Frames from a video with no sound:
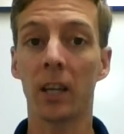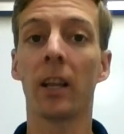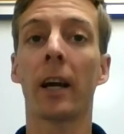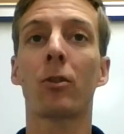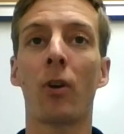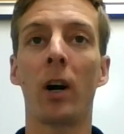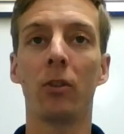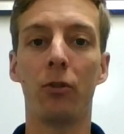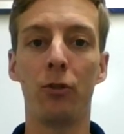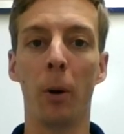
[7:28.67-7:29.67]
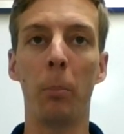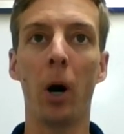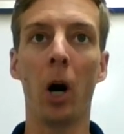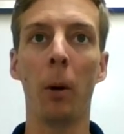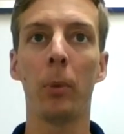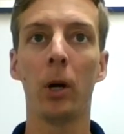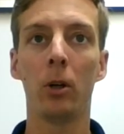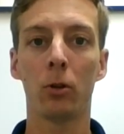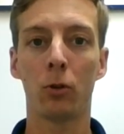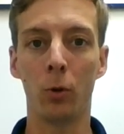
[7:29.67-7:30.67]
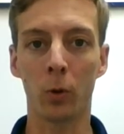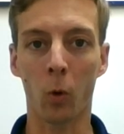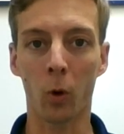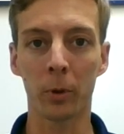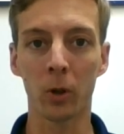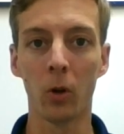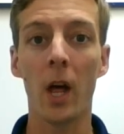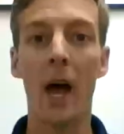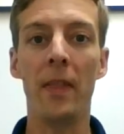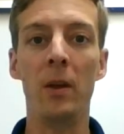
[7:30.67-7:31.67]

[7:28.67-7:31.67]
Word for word: The electrons jump up to an orbital,